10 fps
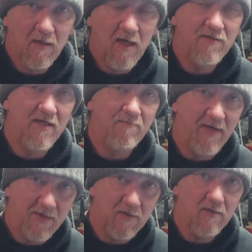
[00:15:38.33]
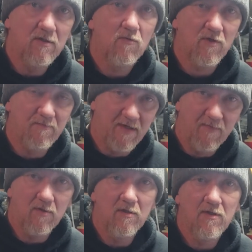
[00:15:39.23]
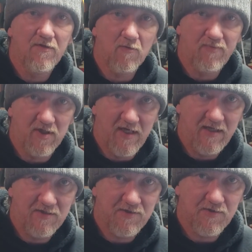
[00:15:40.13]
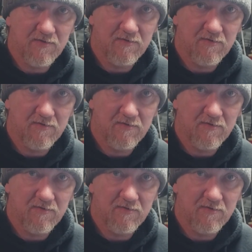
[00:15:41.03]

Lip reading: And they better remember their place.